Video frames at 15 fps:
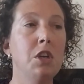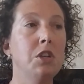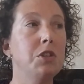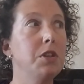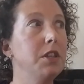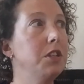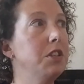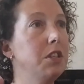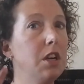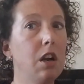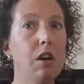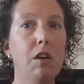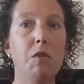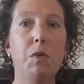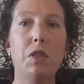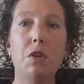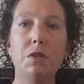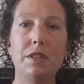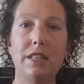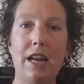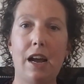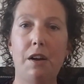So I just start with
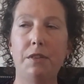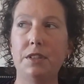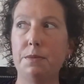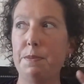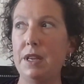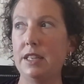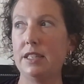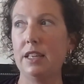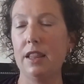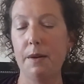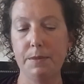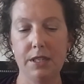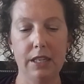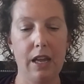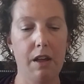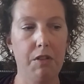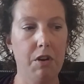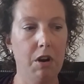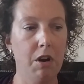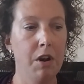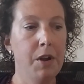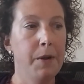those nouns, piecing them
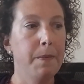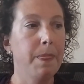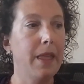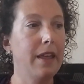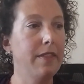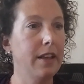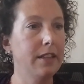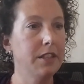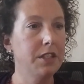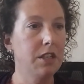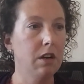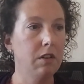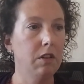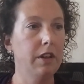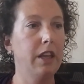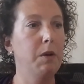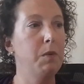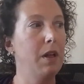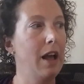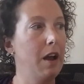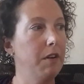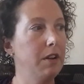together, and then start looking,
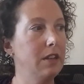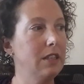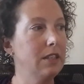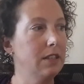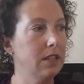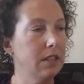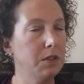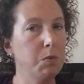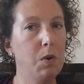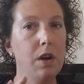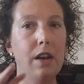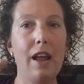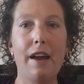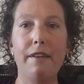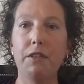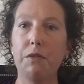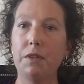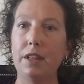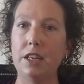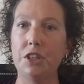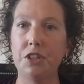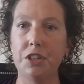well, how do, does this one have a
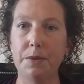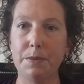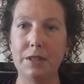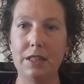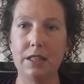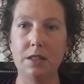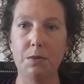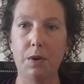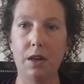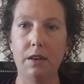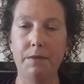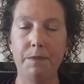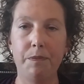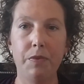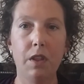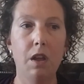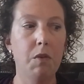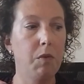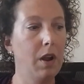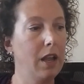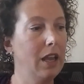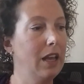relationship to this one,
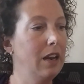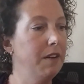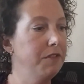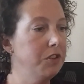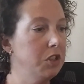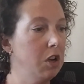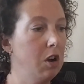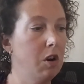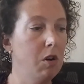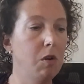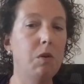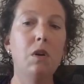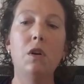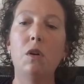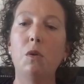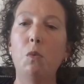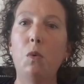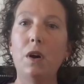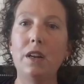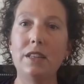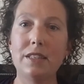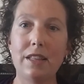right? And if so,
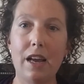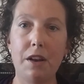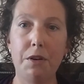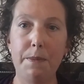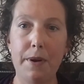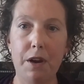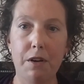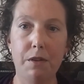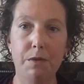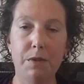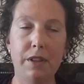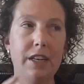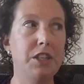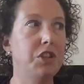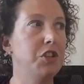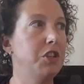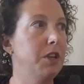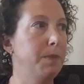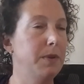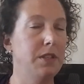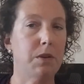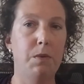what is that numerical
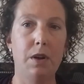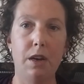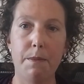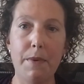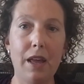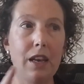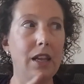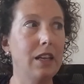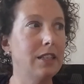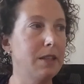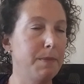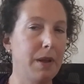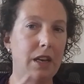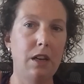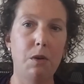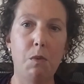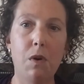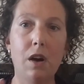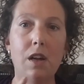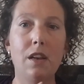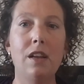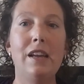relationship? Is it one to many? Is it many to
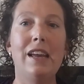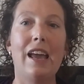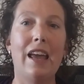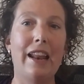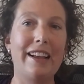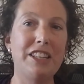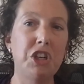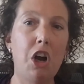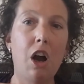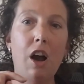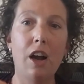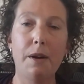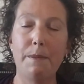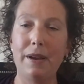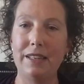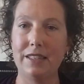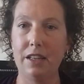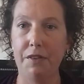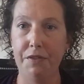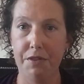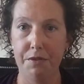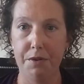one? And I talk
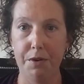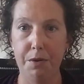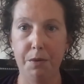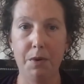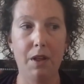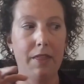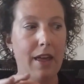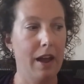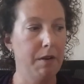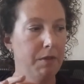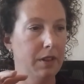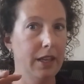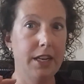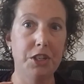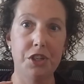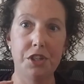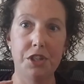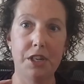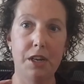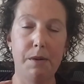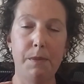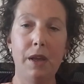myself through that
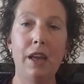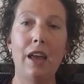relationship.